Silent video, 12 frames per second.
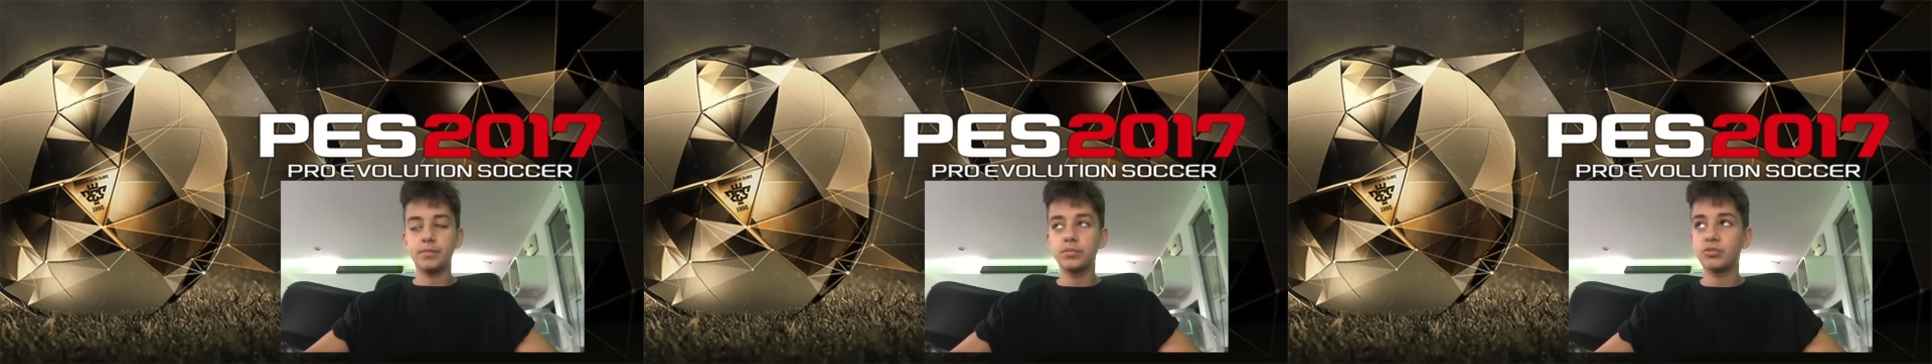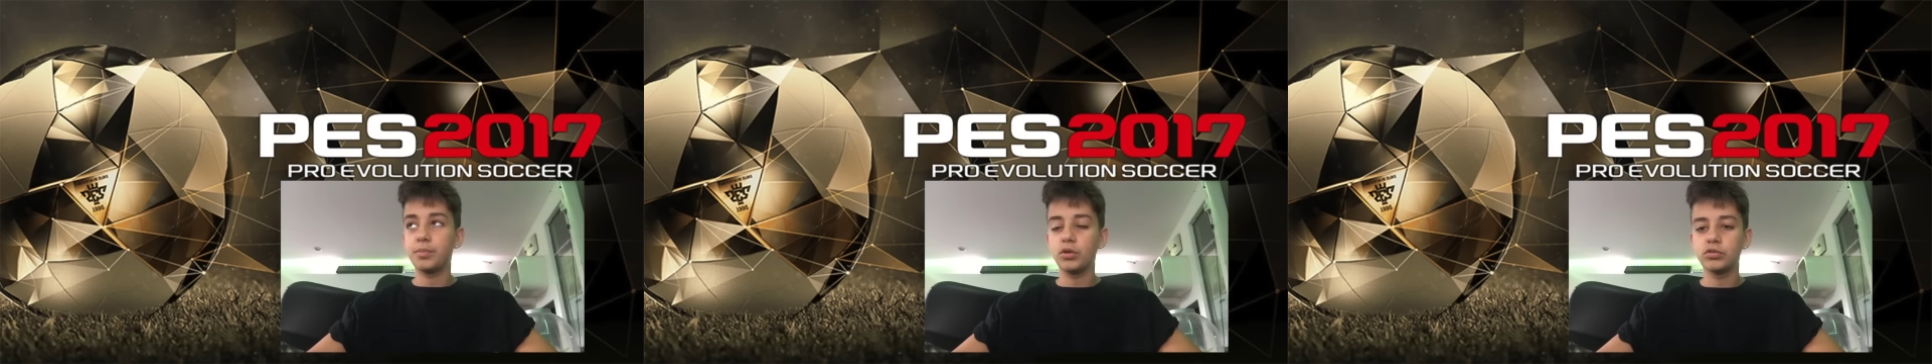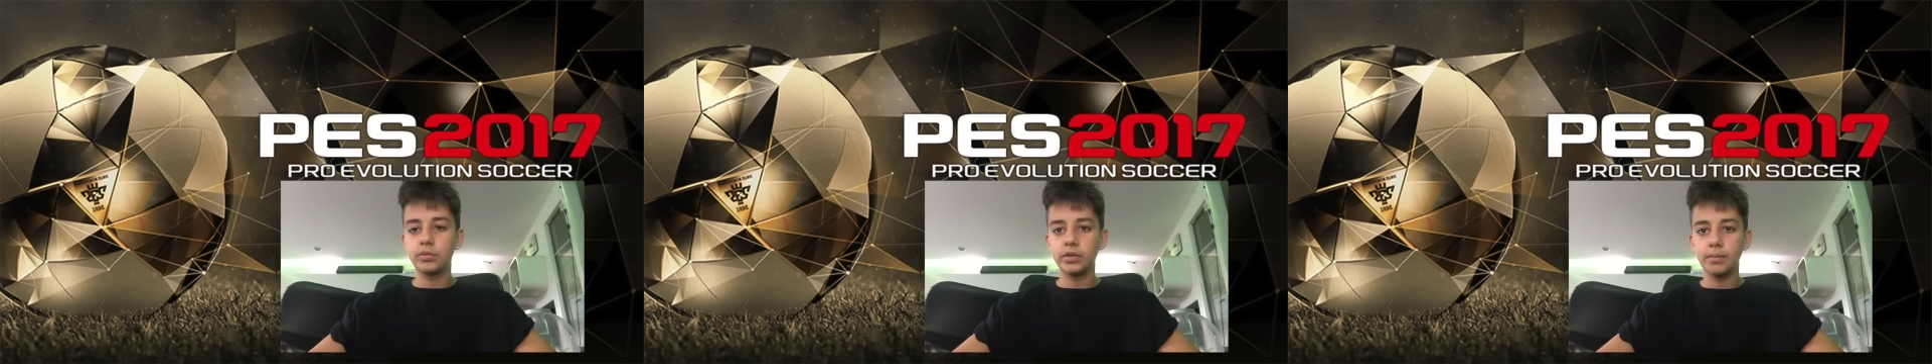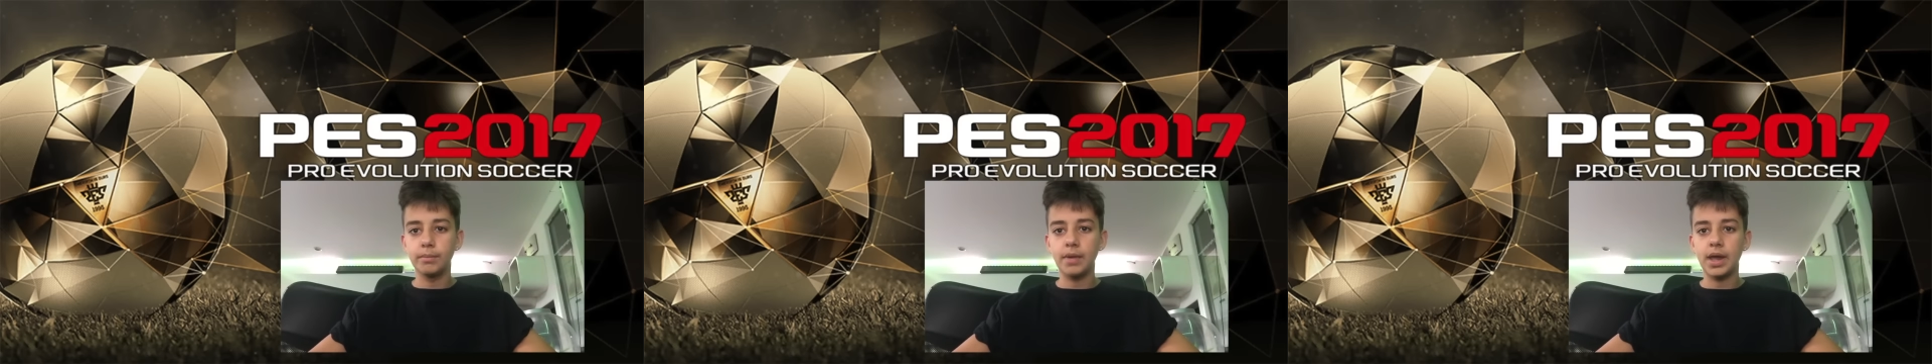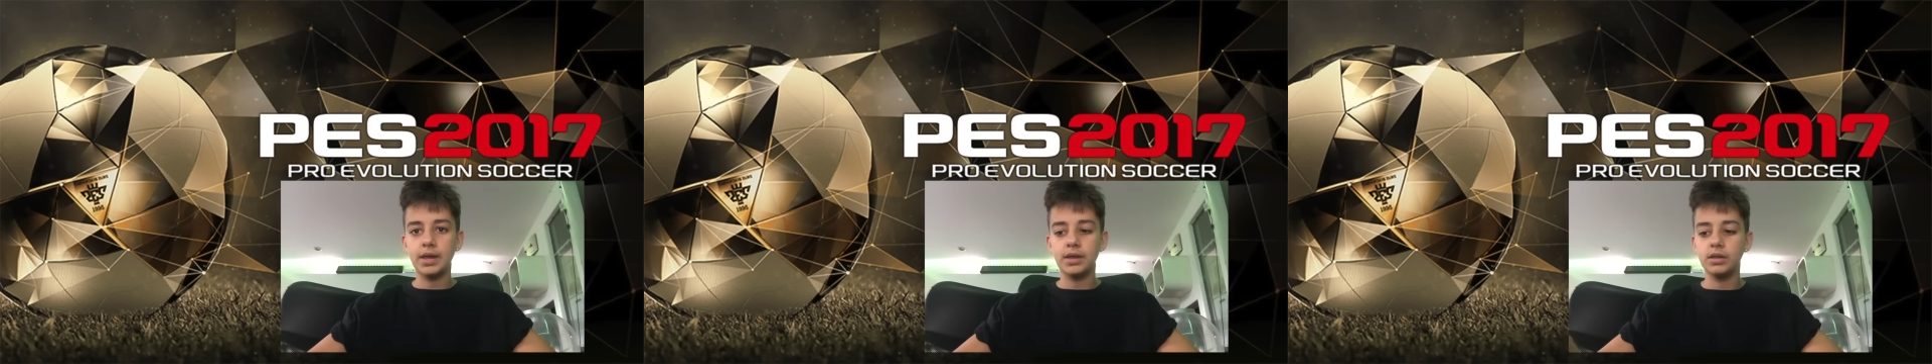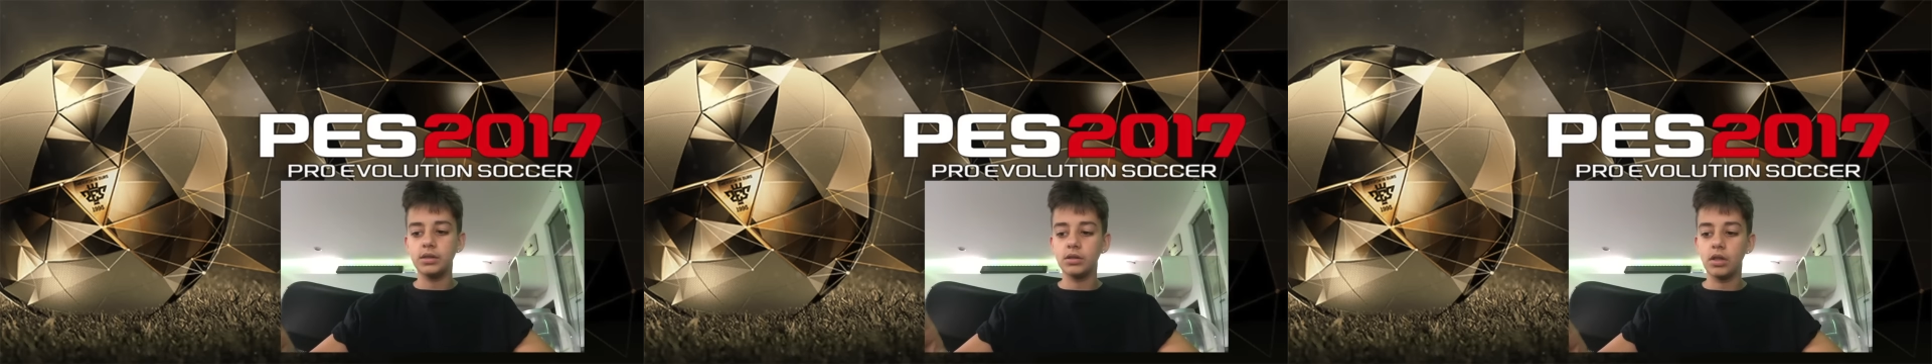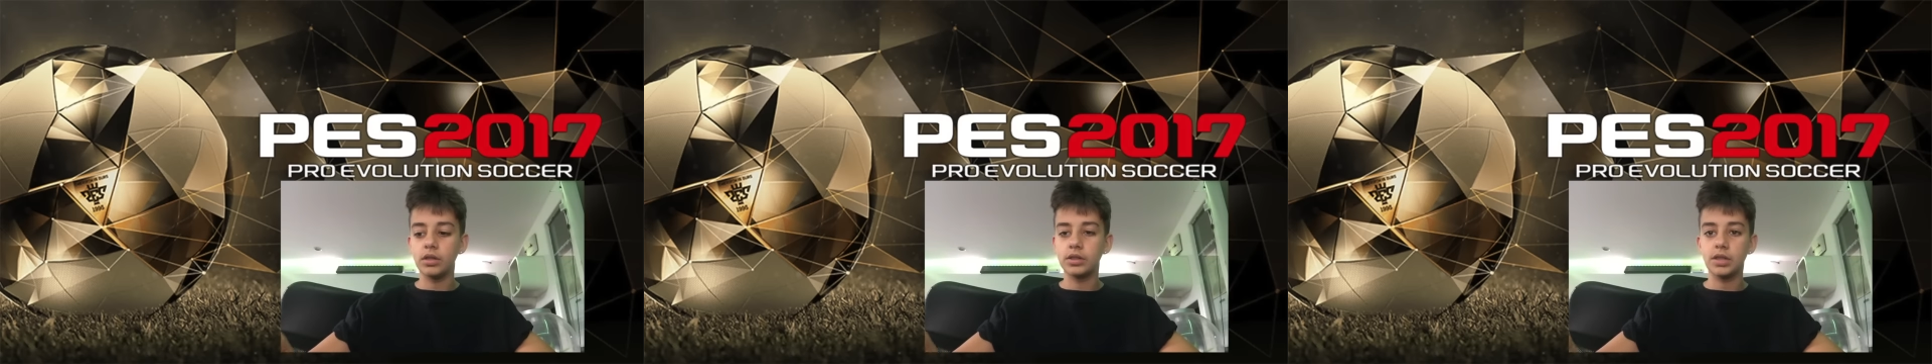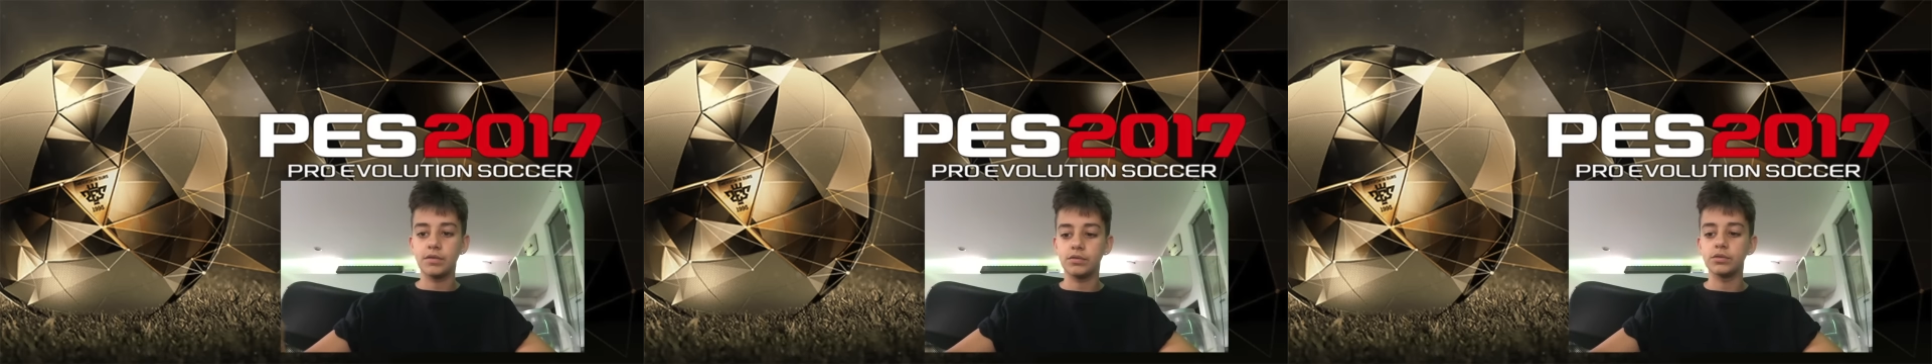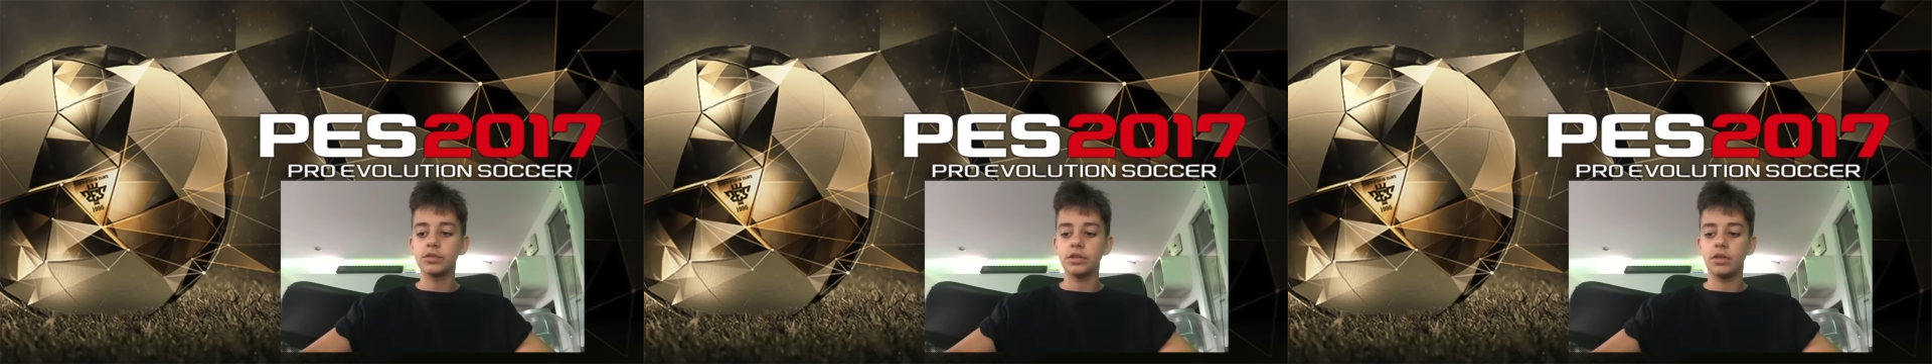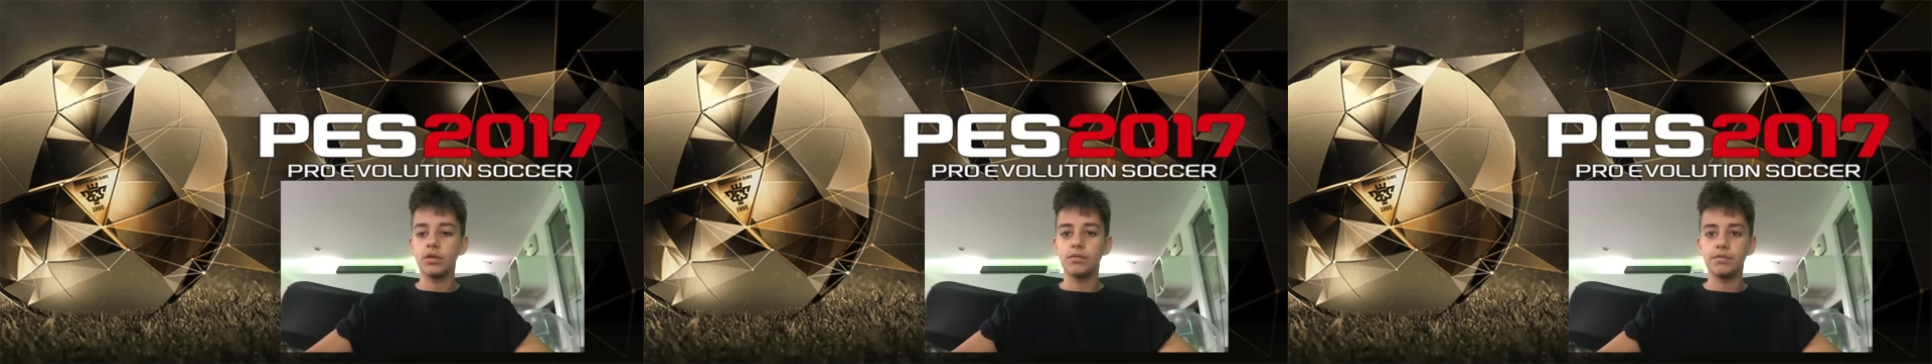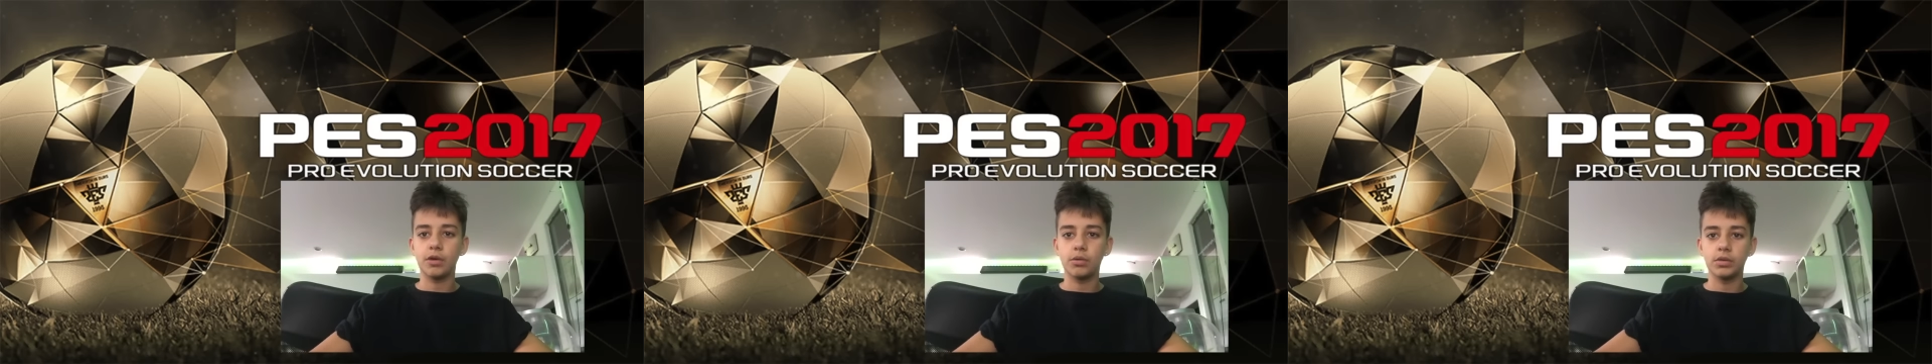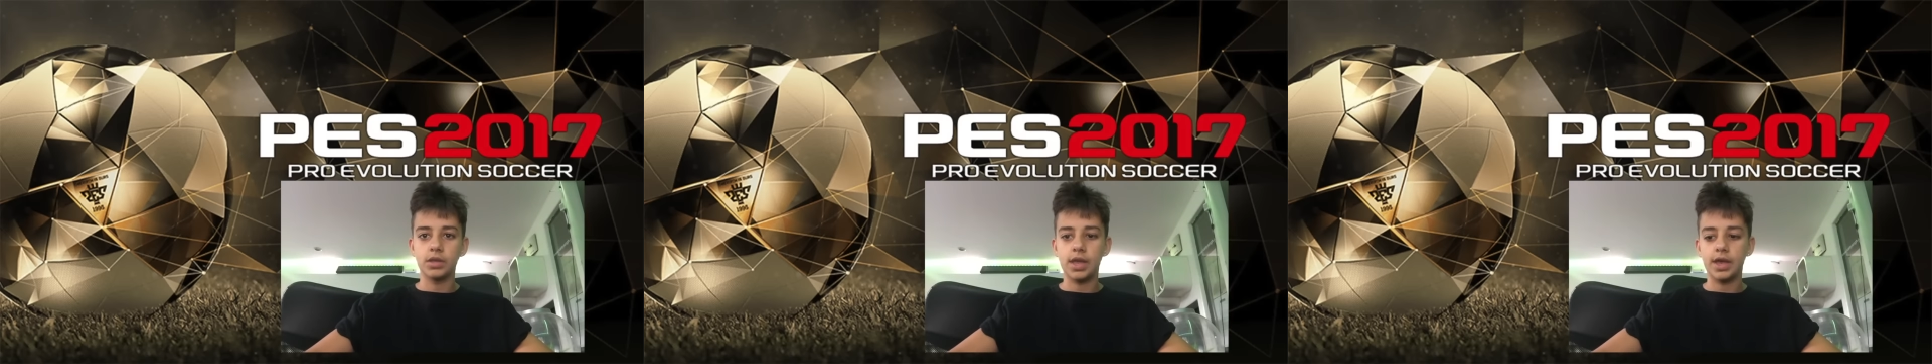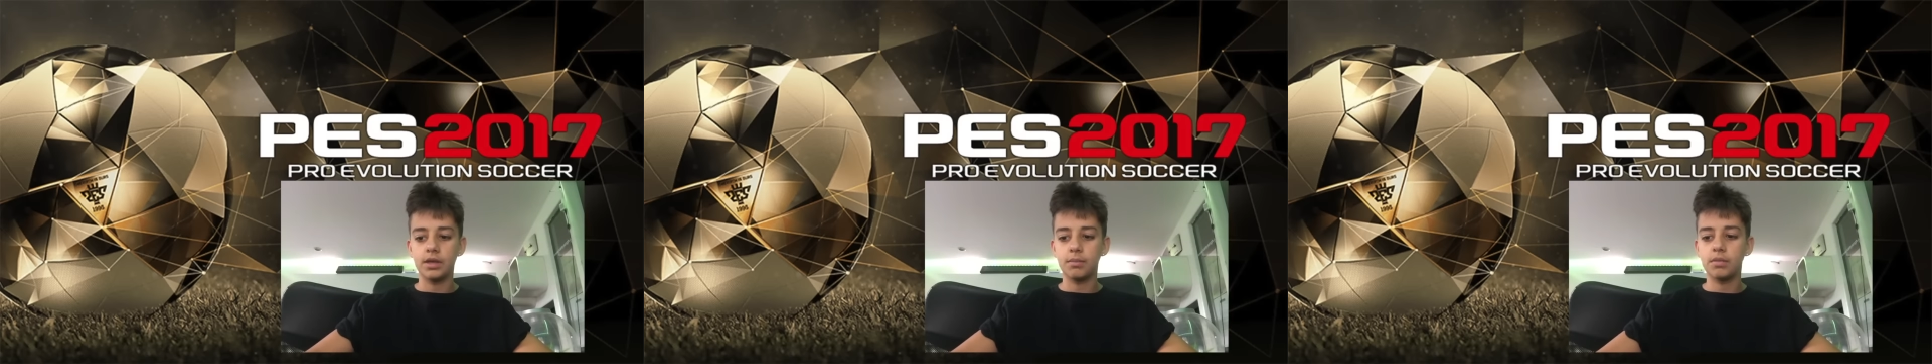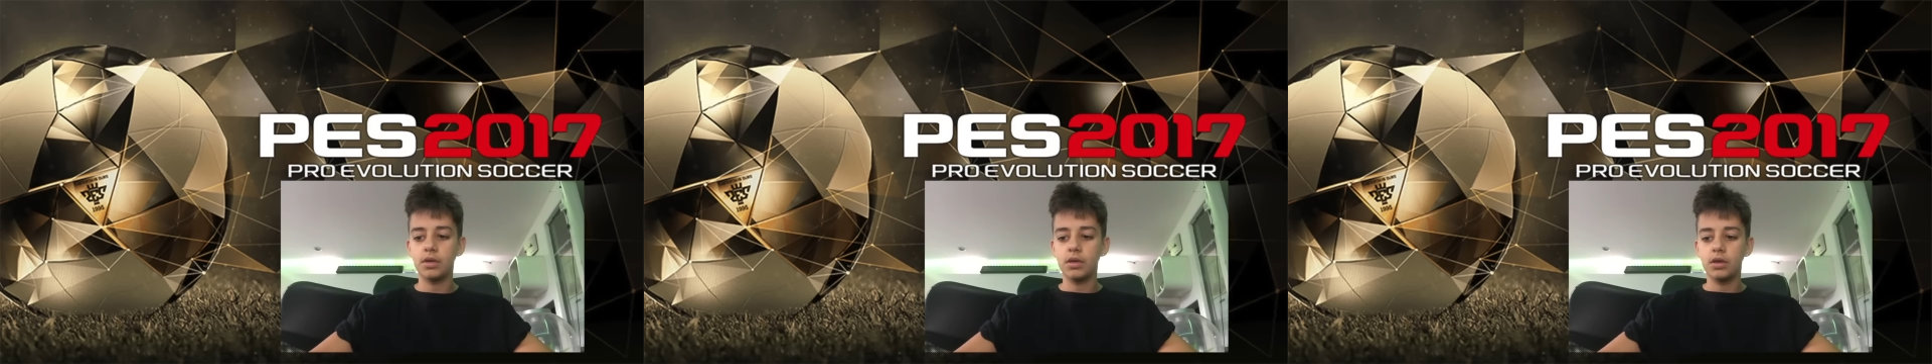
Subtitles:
supposed to be the main like difference that you can feel in the game.